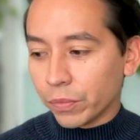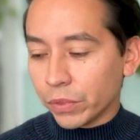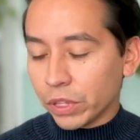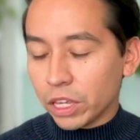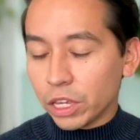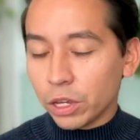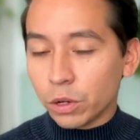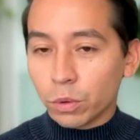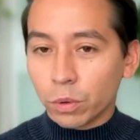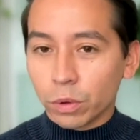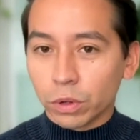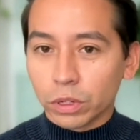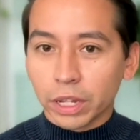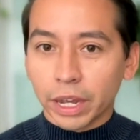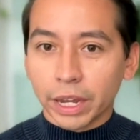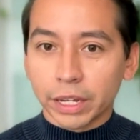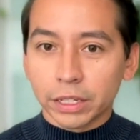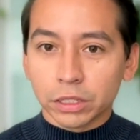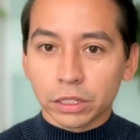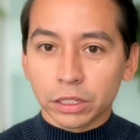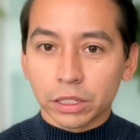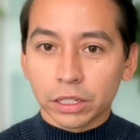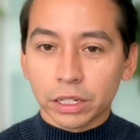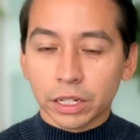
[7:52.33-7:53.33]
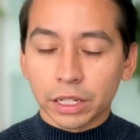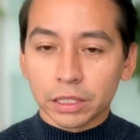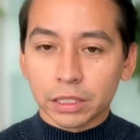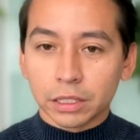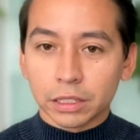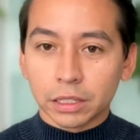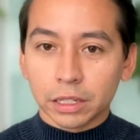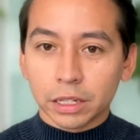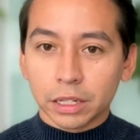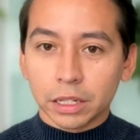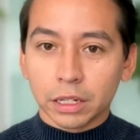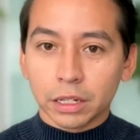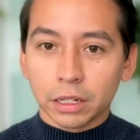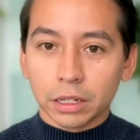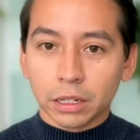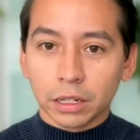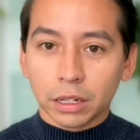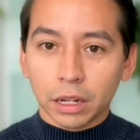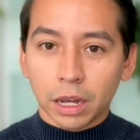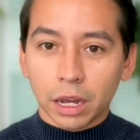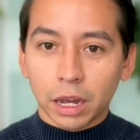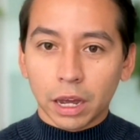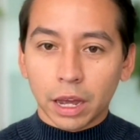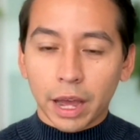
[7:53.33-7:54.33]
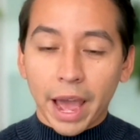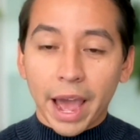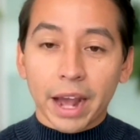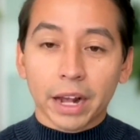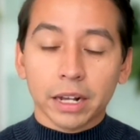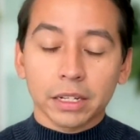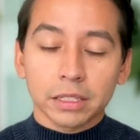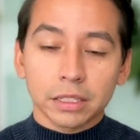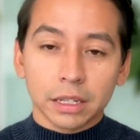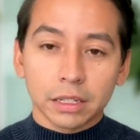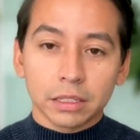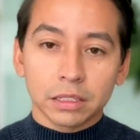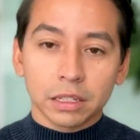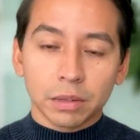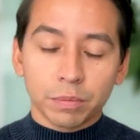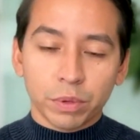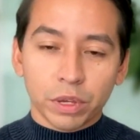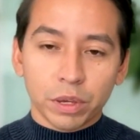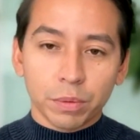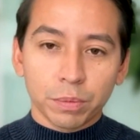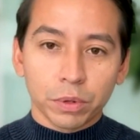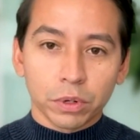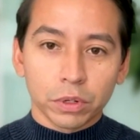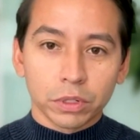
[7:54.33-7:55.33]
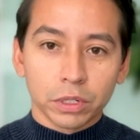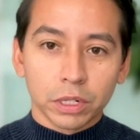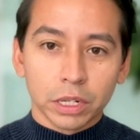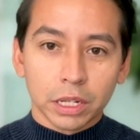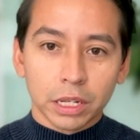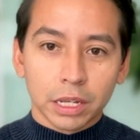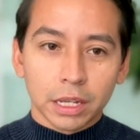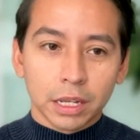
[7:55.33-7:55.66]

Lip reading: equalizer in access to people.